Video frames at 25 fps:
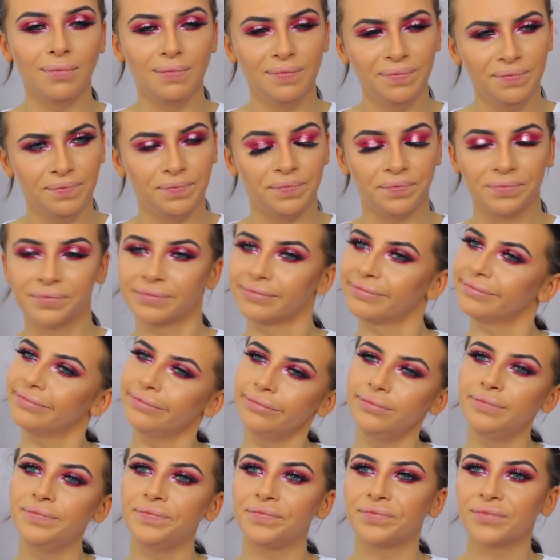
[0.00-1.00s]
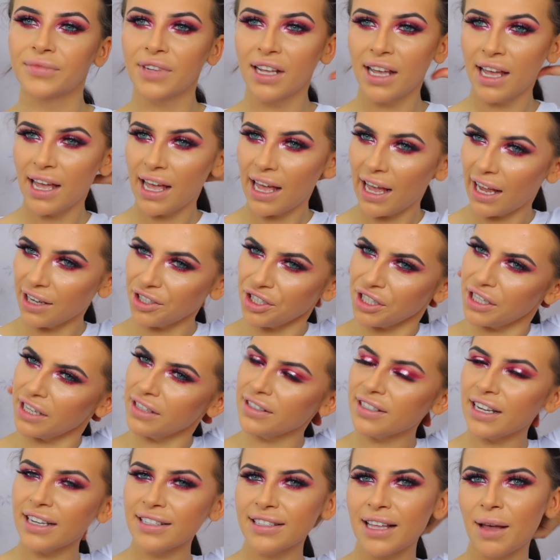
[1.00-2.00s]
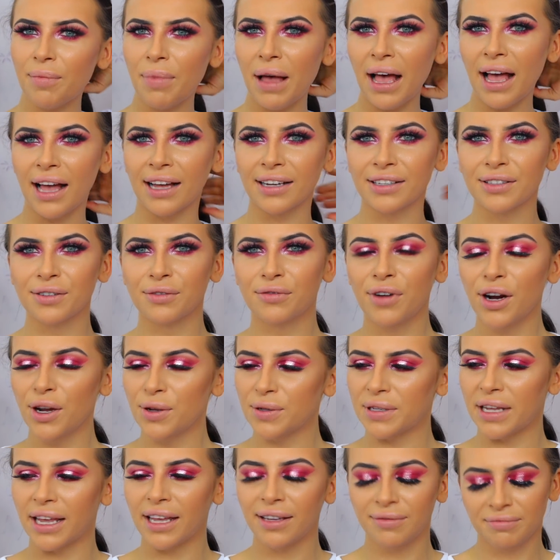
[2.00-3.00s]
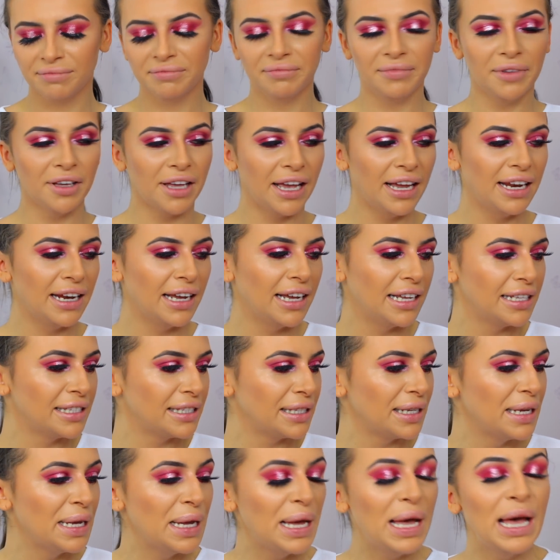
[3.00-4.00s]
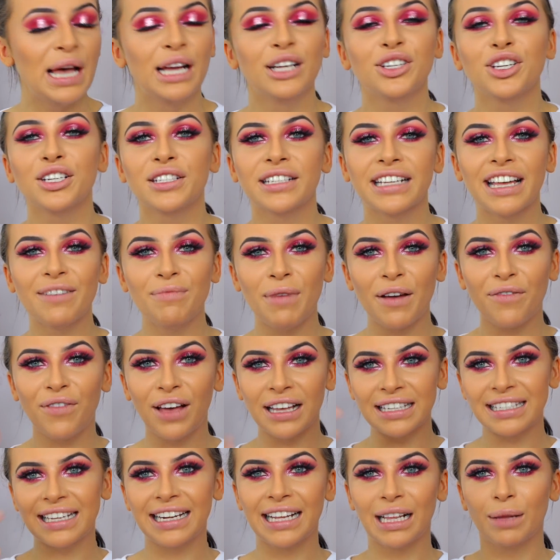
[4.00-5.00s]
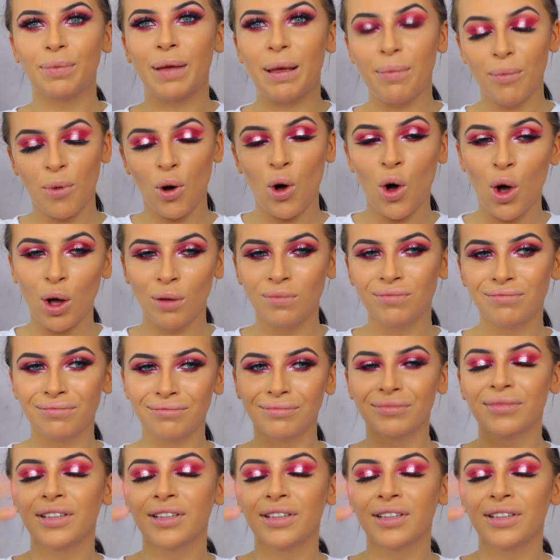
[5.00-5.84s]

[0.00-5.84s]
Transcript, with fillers: Actually didn't taste that bad. Rosy. Okay, nice. Just to give my face a little bit more